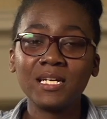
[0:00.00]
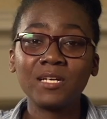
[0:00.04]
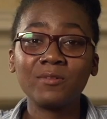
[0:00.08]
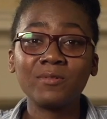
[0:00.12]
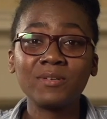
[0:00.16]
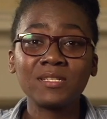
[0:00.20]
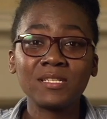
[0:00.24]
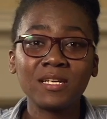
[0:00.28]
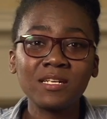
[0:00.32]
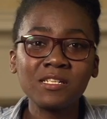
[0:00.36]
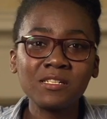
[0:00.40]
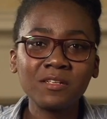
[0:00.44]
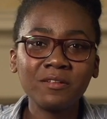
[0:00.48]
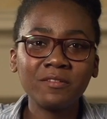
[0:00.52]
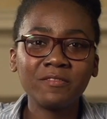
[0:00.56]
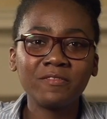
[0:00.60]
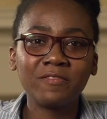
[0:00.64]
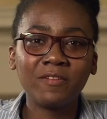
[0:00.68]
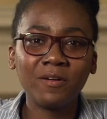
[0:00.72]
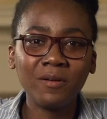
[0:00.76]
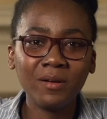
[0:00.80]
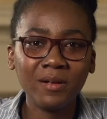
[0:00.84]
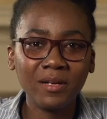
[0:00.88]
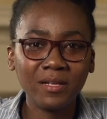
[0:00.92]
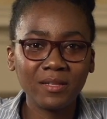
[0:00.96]
the recession
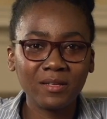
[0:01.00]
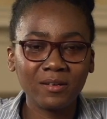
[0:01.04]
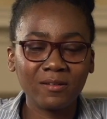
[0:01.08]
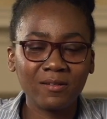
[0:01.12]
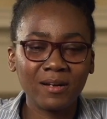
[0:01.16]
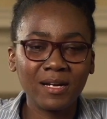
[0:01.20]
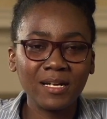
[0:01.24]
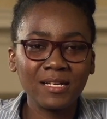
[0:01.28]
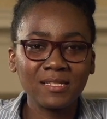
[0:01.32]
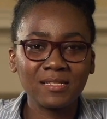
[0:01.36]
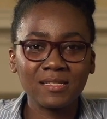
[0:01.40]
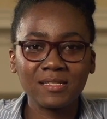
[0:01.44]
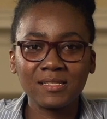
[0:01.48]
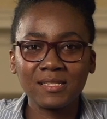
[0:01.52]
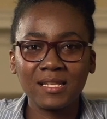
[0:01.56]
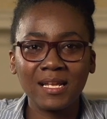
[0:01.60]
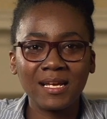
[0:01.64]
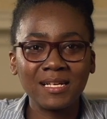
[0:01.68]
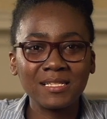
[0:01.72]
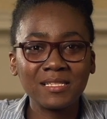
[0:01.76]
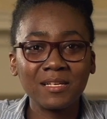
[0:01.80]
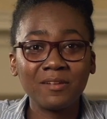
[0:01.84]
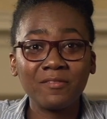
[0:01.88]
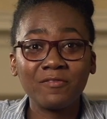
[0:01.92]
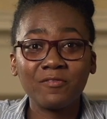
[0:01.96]
following the crisis
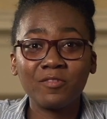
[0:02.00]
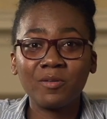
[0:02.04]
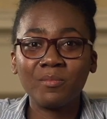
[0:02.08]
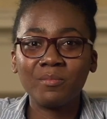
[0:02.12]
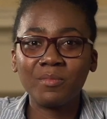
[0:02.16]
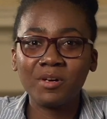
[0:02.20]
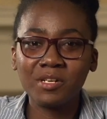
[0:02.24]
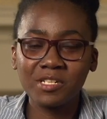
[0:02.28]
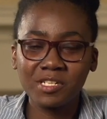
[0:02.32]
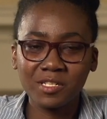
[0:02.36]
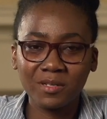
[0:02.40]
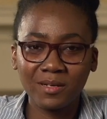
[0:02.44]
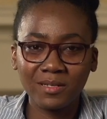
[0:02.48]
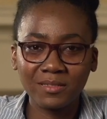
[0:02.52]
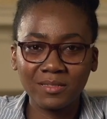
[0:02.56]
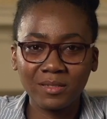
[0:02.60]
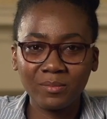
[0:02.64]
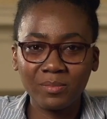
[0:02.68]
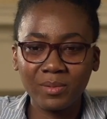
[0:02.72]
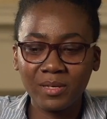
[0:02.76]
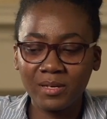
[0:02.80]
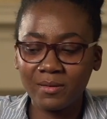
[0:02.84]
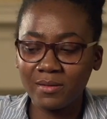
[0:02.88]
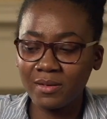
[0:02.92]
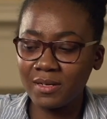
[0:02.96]
lasted for a much shorter
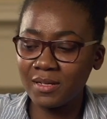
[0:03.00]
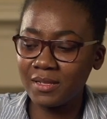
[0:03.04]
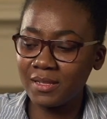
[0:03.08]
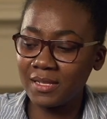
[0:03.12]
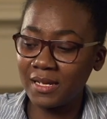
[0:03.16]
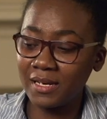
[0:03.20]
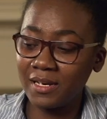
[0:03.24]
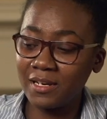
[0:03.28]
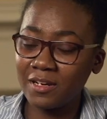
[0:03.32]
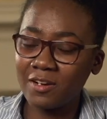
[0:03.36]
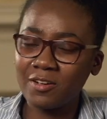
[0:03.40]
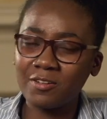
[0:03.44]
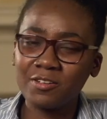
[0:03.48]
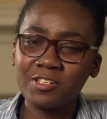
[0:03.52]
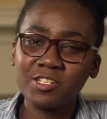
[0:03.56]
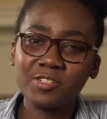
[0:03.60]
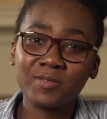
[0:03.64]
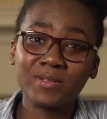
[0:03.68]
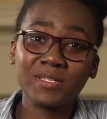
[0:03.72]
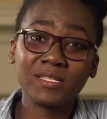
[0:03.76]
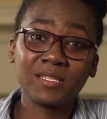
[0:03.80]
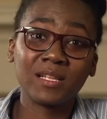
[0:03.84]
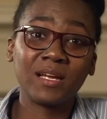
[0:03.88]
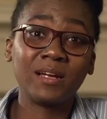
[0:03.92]
period than in countries